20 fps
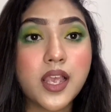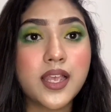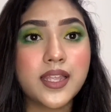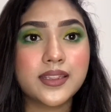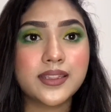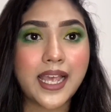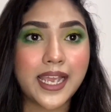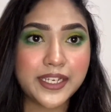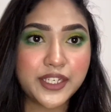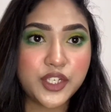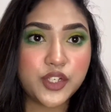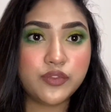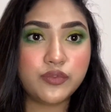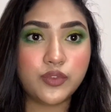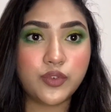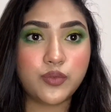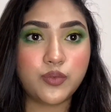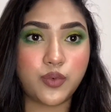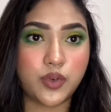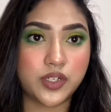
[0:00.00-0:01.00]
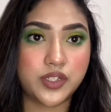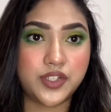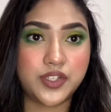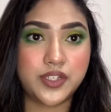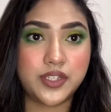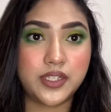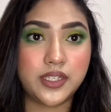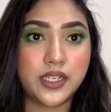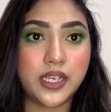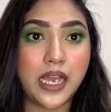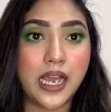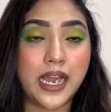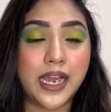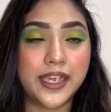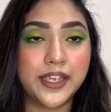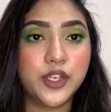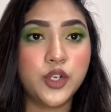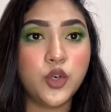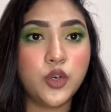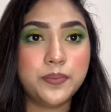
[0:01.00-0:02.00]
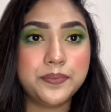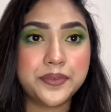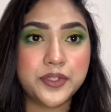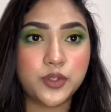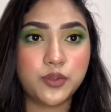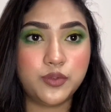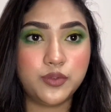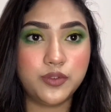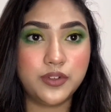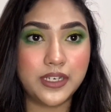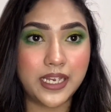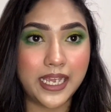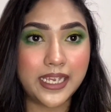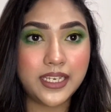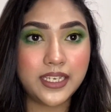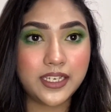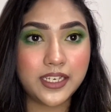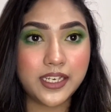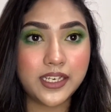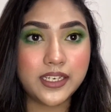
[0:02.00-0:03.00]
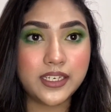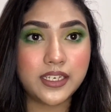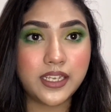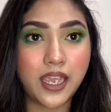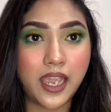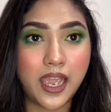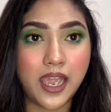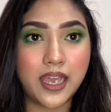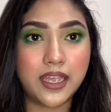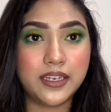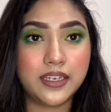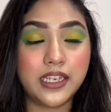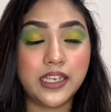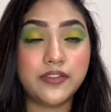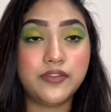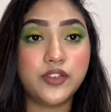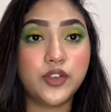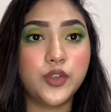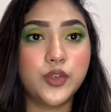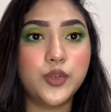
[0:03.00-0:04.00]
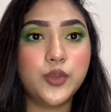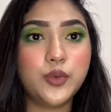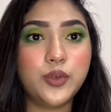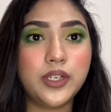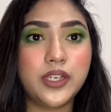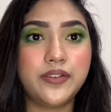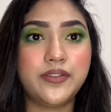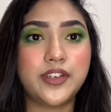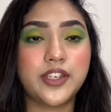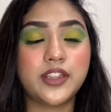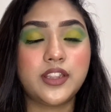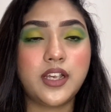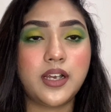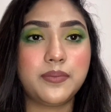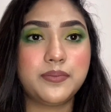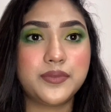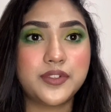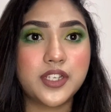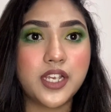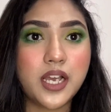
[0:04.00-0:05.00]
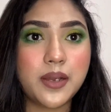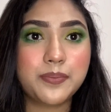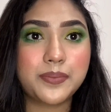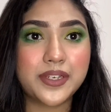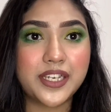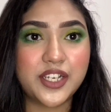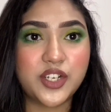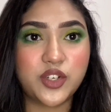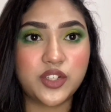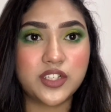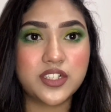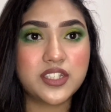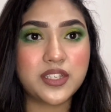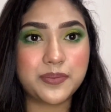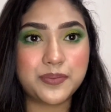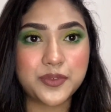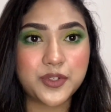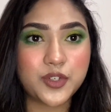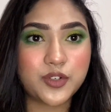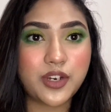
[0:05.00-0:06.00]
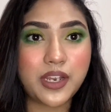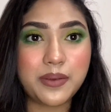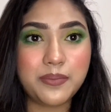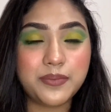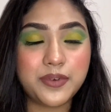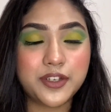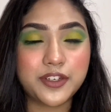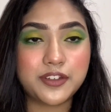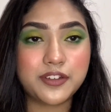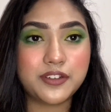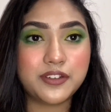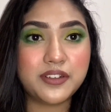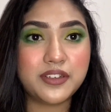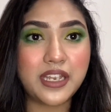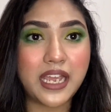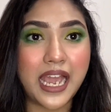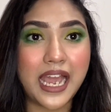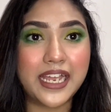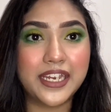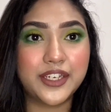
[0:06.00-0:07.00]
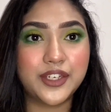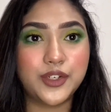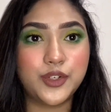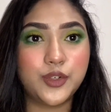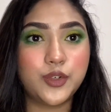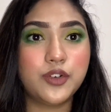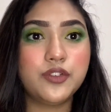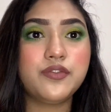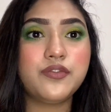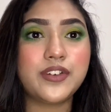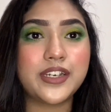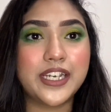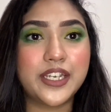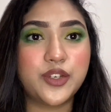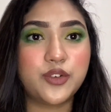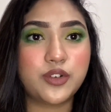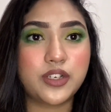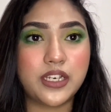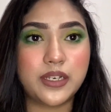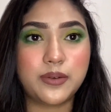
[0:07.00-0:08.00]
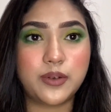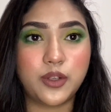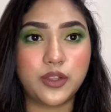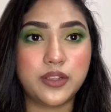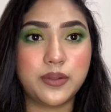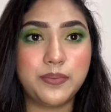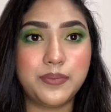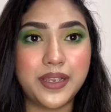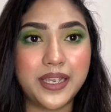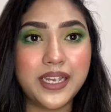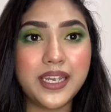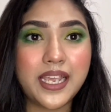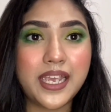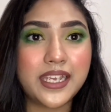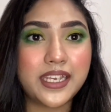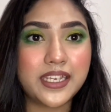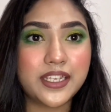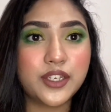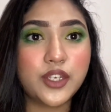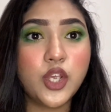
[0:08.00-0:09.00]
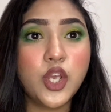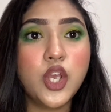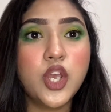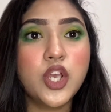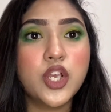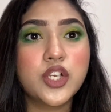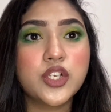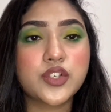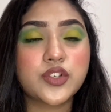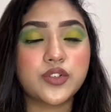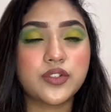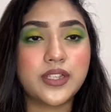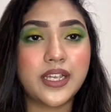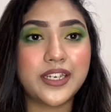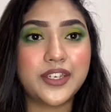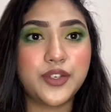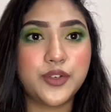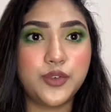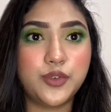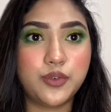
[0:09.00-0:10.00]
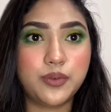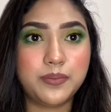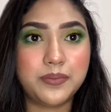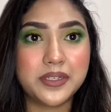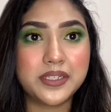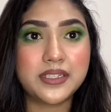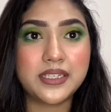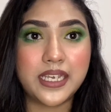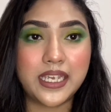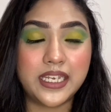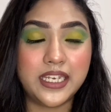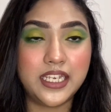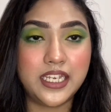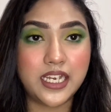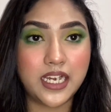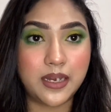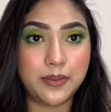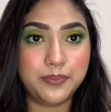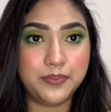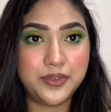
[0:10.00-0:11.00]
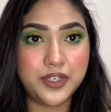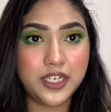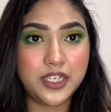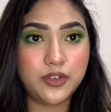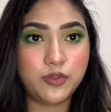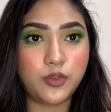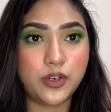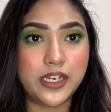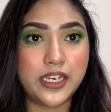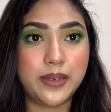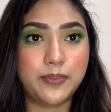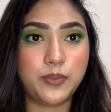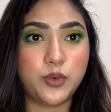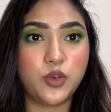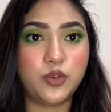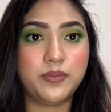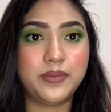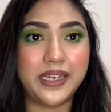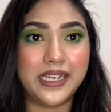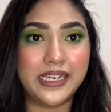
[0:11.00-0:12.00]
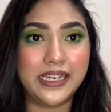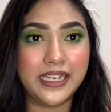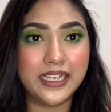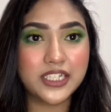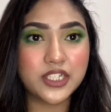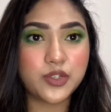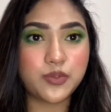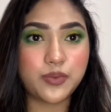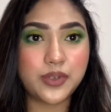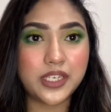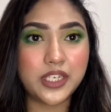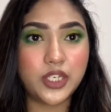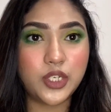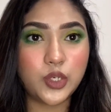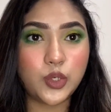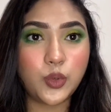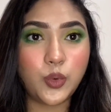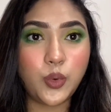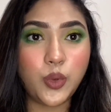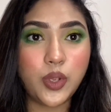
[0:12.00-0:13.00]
Thank you for watching. I hope you like it, and if you do, give it a thumbs up, click on the subscribe button, and don't forget to click on the bell icon so that you don't miss any update when I upload my next video.